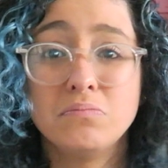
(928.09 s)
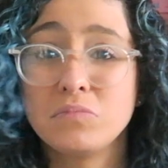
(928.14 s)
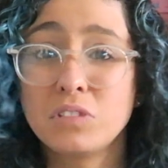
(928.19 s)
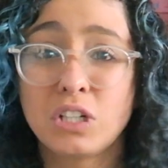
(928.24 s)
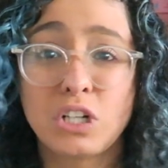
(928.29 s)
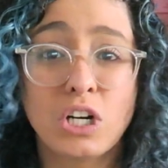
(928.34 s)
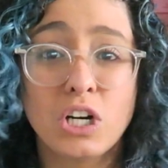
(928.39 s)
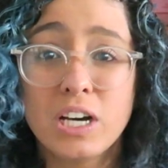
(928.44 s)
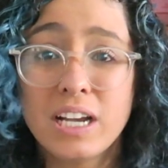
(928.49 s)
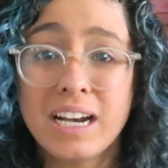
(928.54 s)

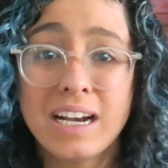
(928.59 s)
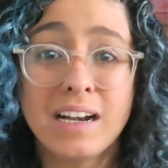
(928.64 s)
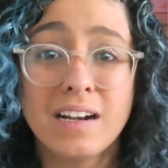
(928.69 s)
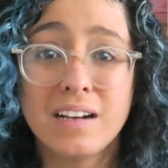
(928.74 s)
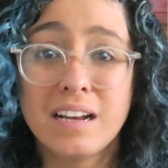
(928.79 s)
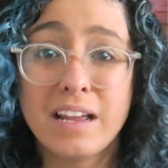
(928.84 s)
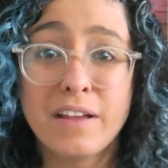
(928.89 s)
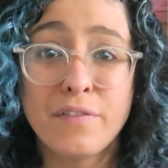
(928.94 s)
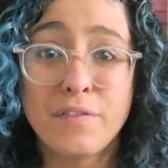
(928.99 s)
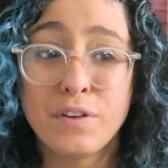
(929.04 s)
couldn't
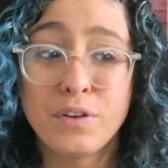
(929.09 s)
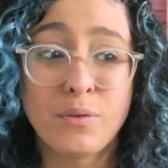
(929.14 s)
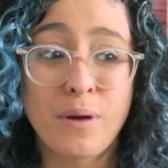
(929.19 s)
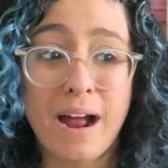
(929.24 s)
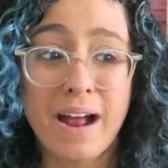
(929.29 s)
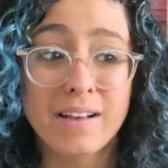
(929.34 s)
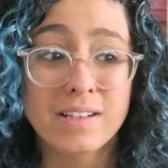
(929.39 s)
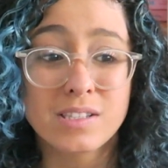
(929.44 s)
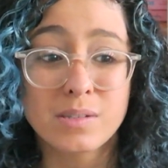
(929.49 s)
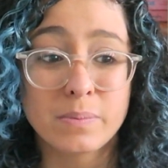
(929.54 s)
if you
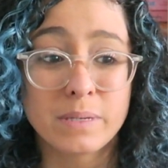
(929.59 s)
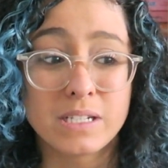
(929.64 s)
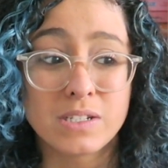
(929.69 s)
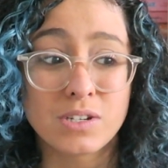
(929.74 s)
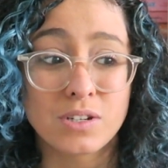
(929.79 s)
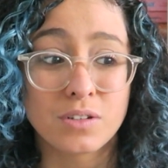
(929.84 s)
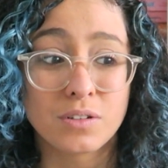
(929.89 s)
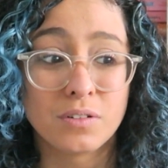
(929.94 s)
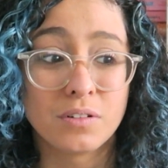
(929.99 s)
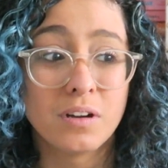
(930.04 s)
asked me
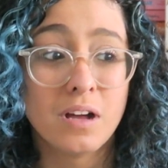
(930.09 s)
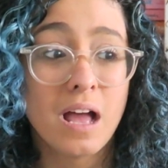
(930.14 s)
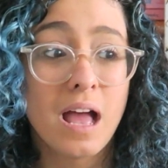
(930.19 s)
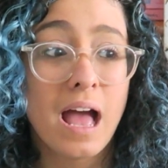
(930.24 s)
to.